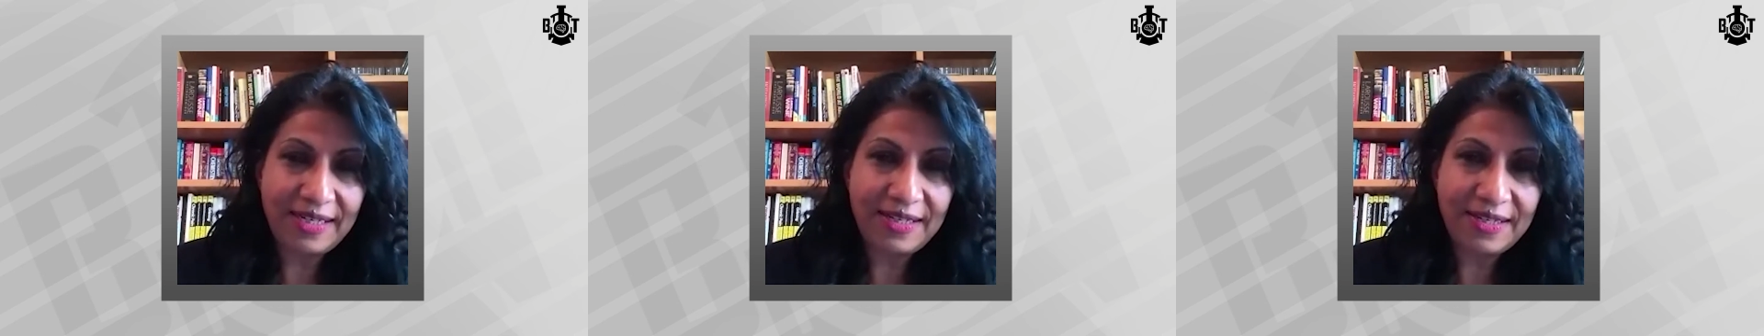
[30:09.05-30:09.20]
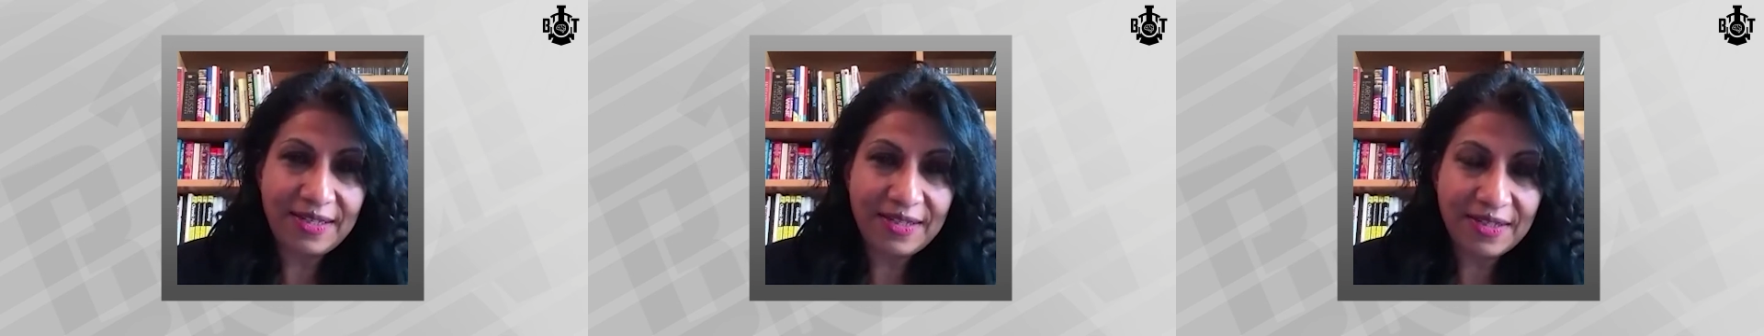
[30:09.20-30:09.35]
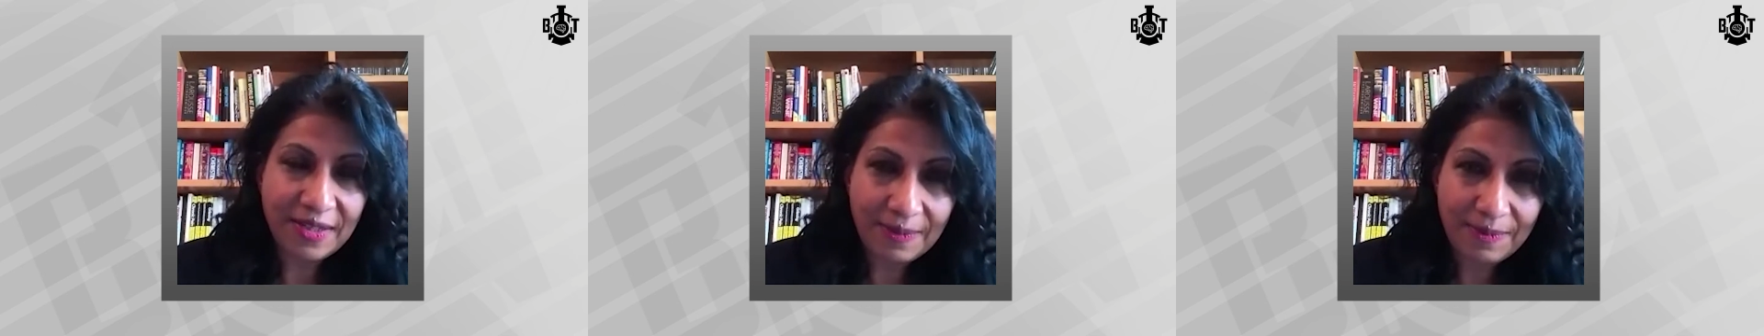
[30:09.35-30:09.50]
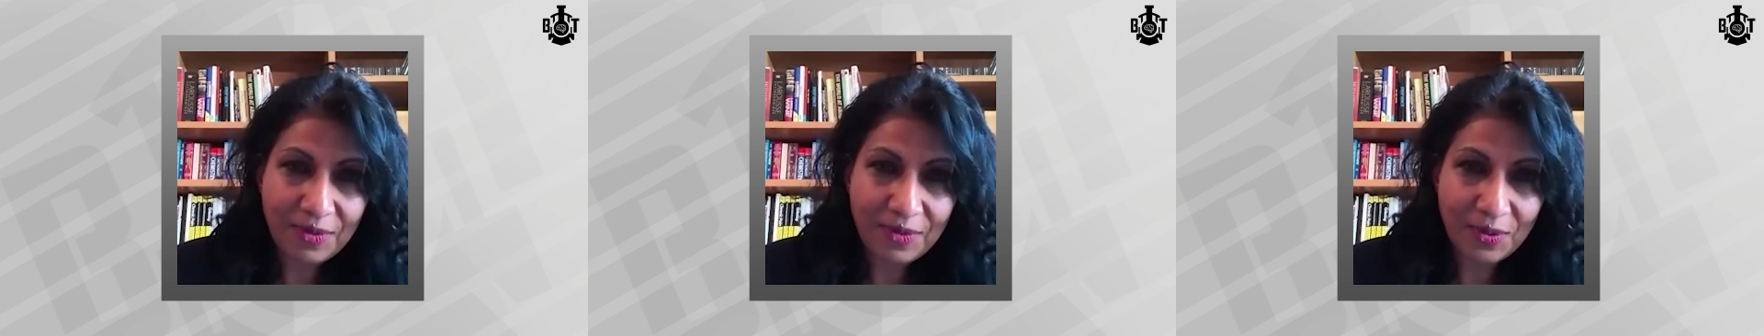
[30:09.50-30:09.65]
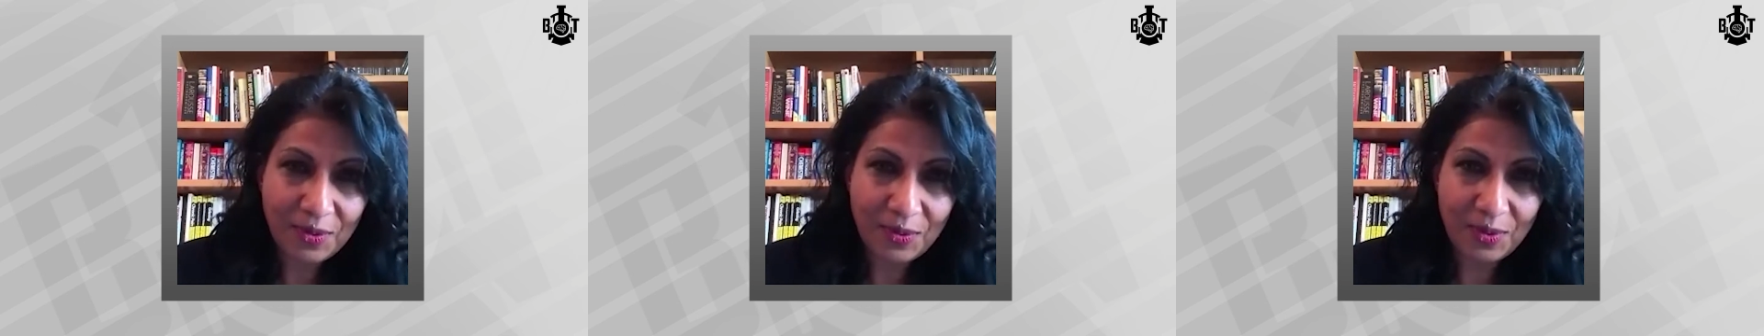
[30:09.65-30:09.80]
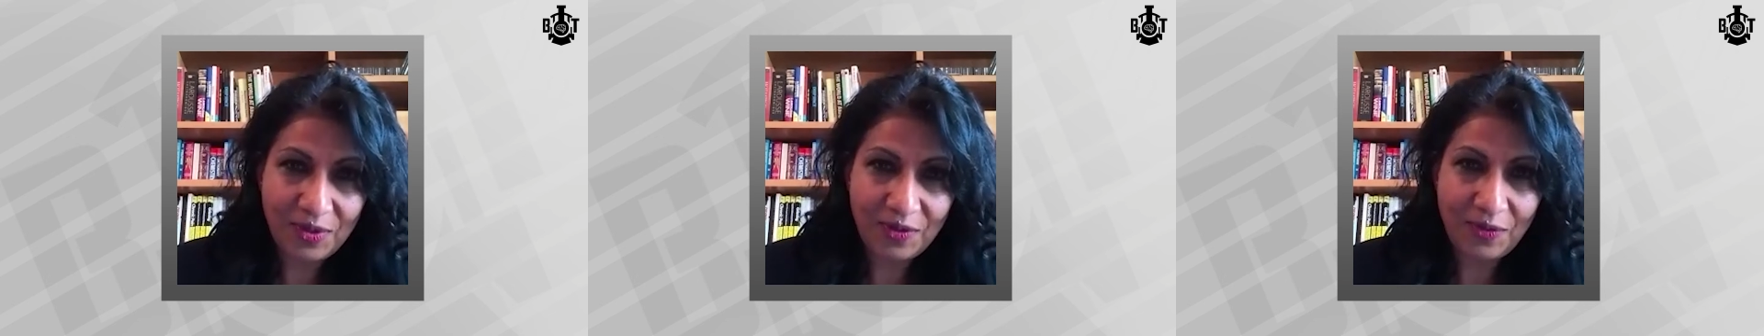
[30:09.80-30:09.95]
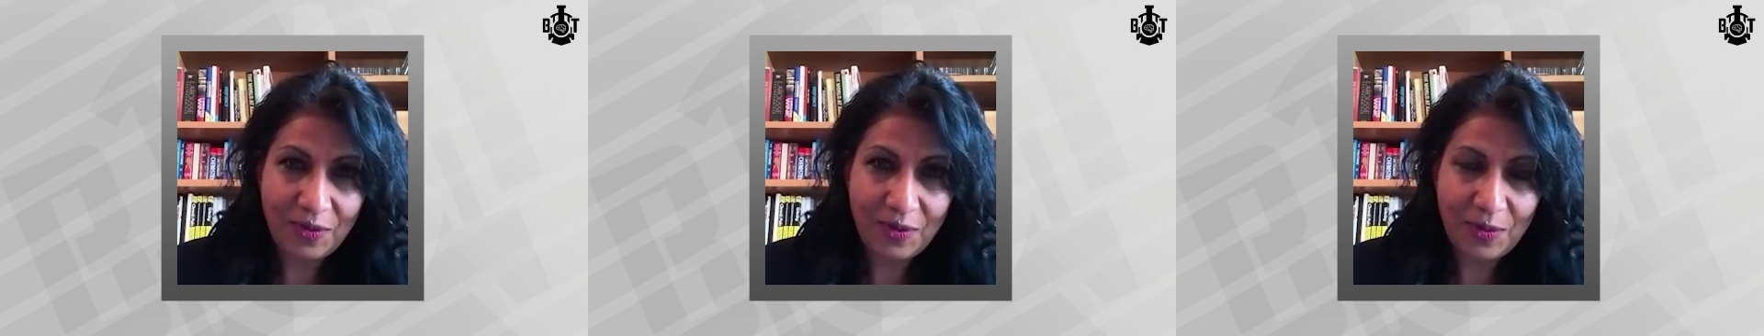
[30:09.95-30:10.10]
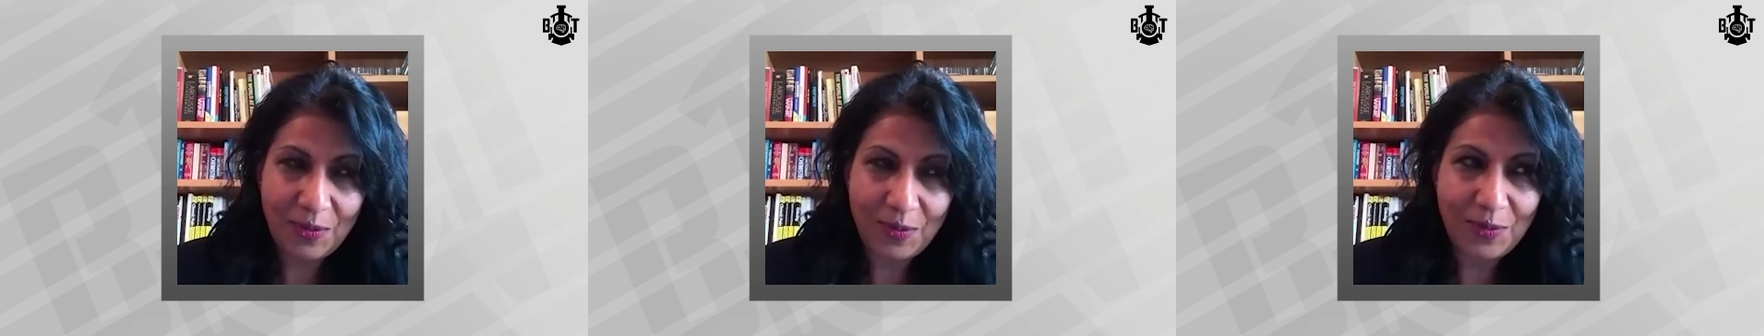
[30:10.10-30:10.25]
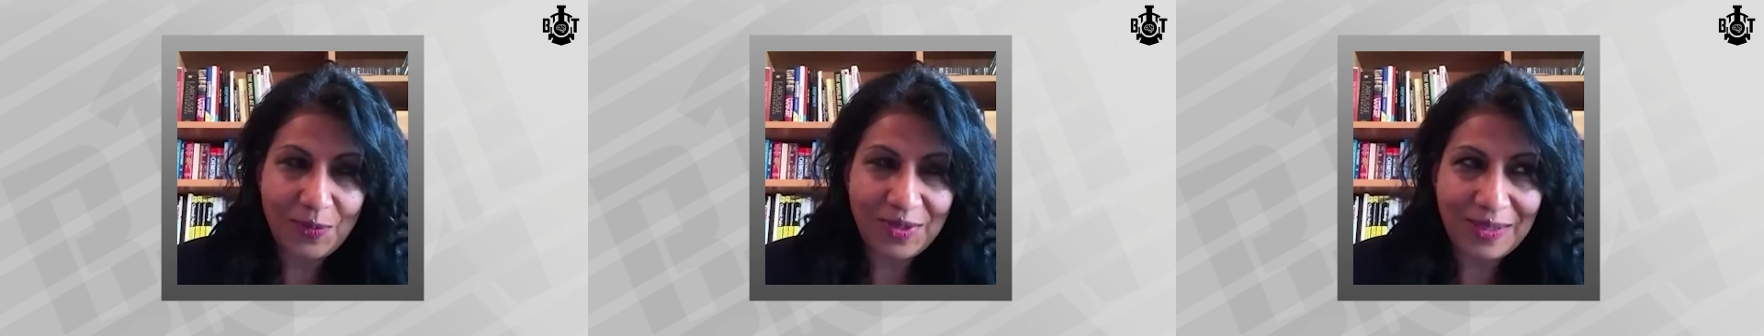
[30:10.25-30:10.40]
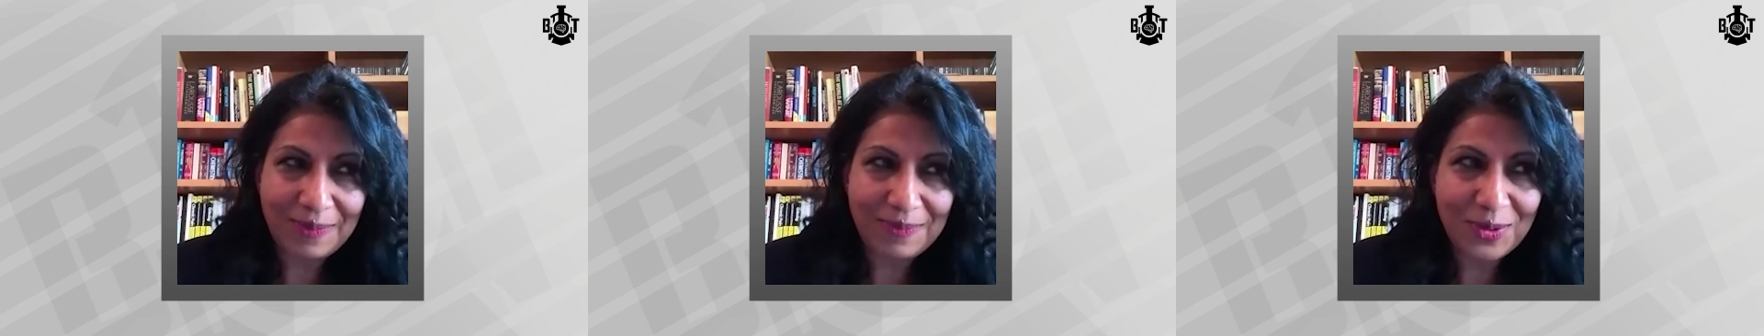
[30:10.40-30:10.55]
some sort
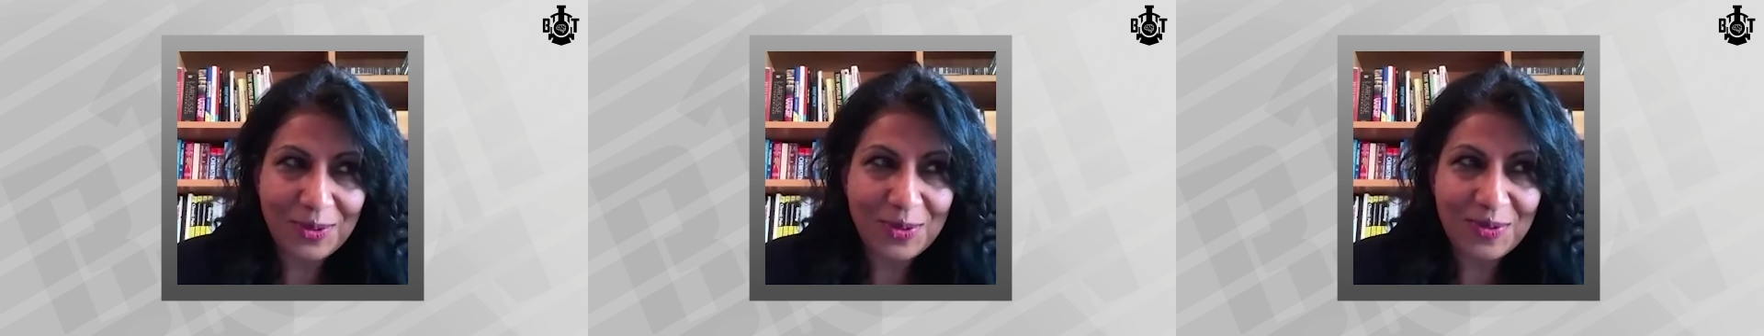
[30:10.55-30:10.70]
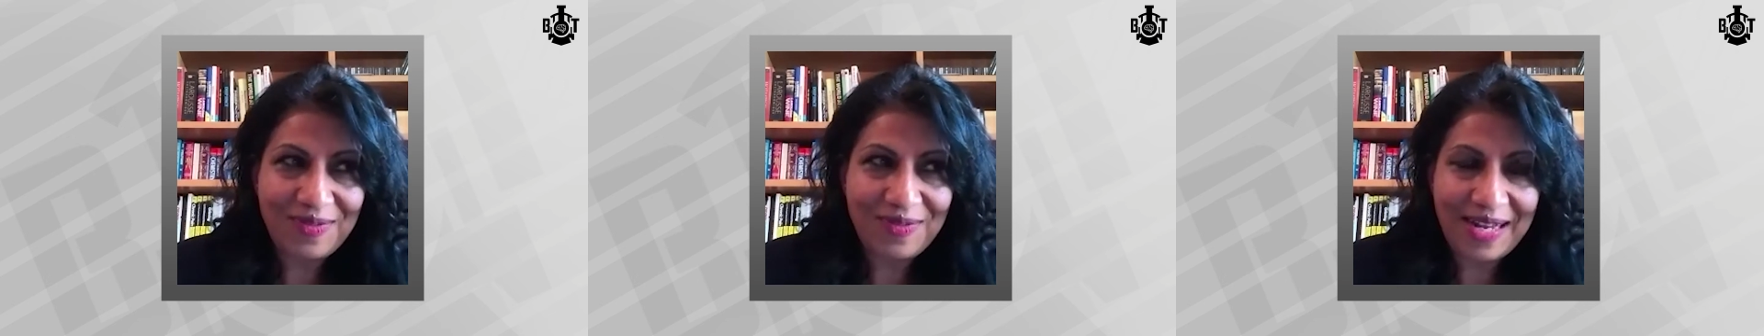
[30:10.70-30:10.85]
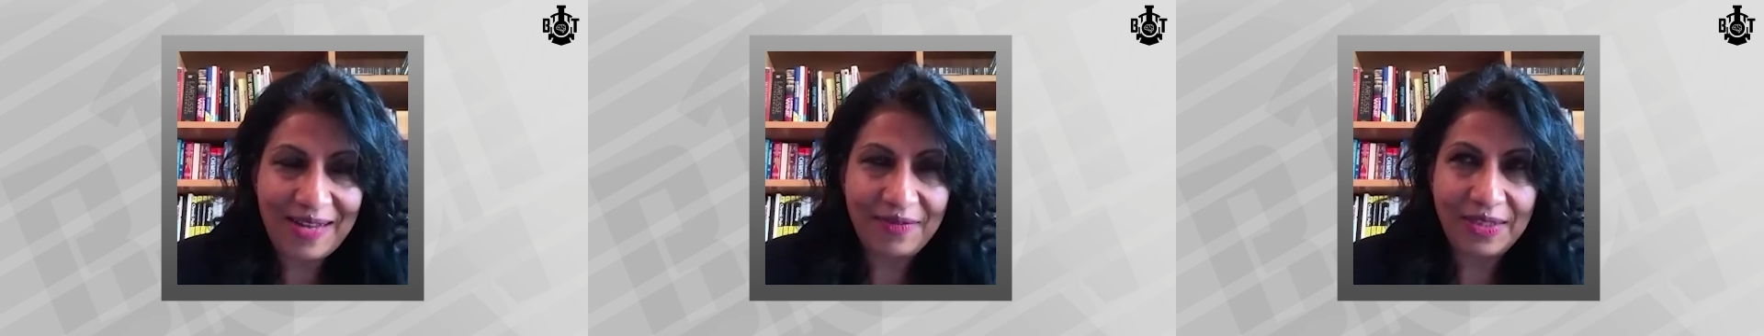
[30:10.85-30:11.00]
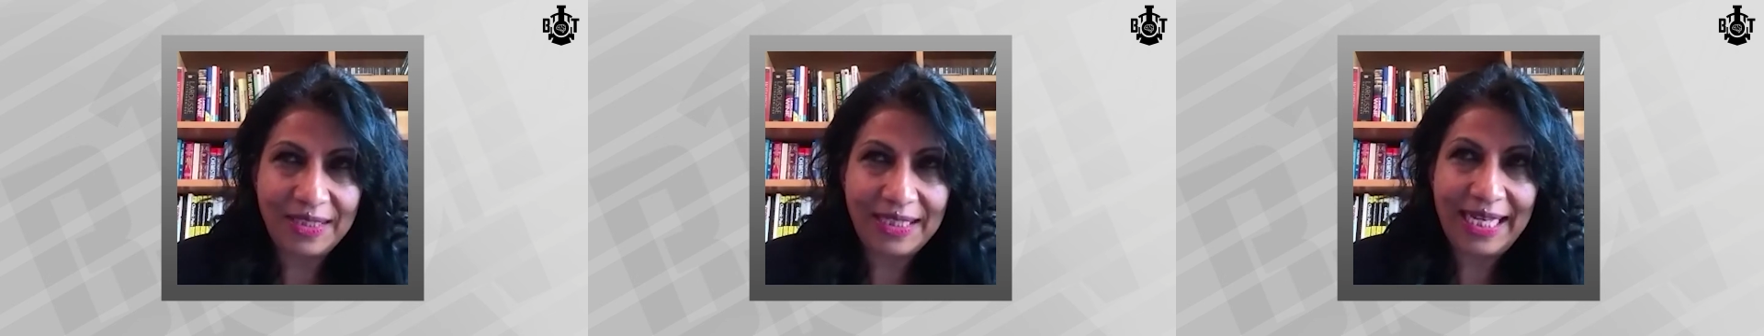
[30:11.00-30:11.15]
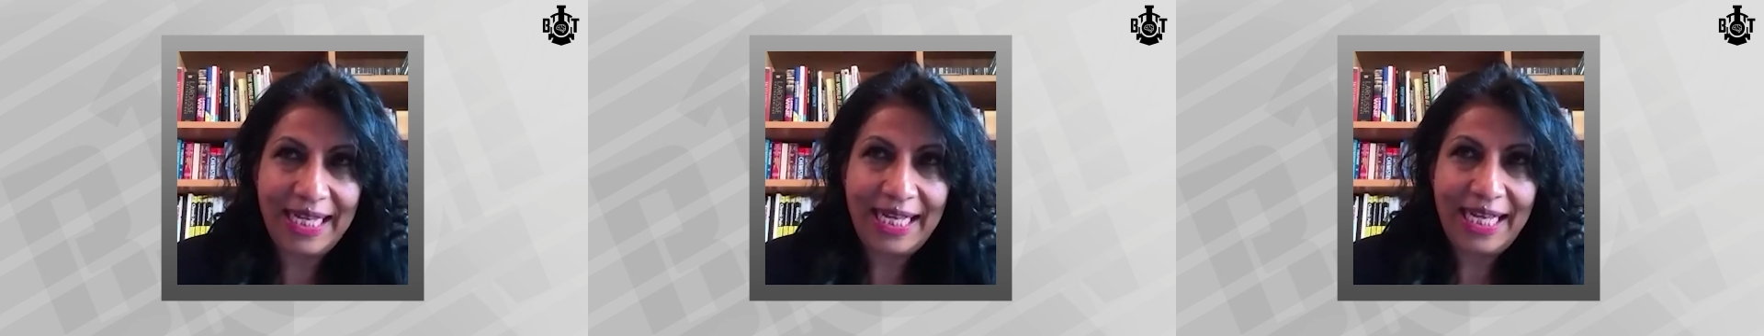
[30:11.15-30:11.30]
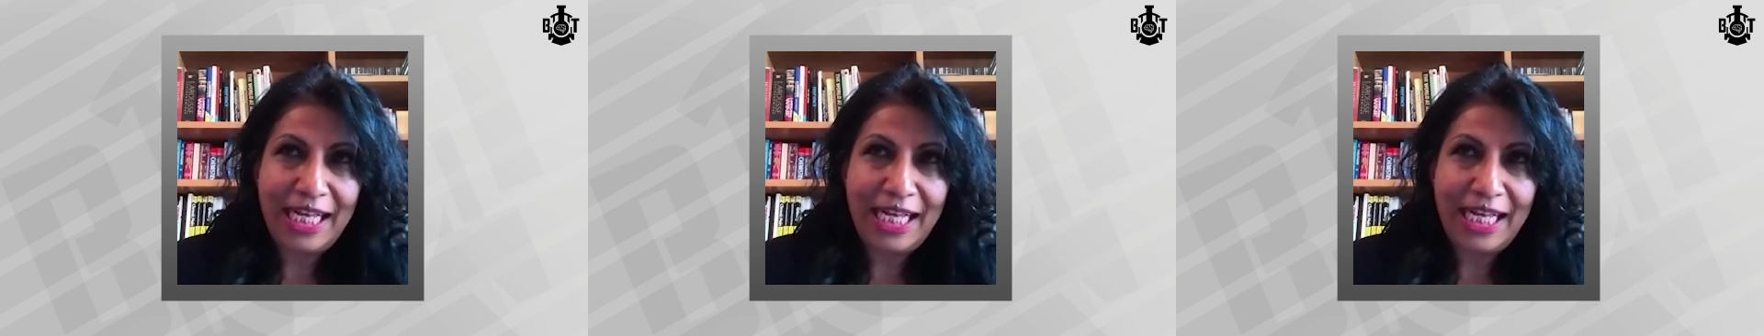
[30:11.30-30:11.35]
of level,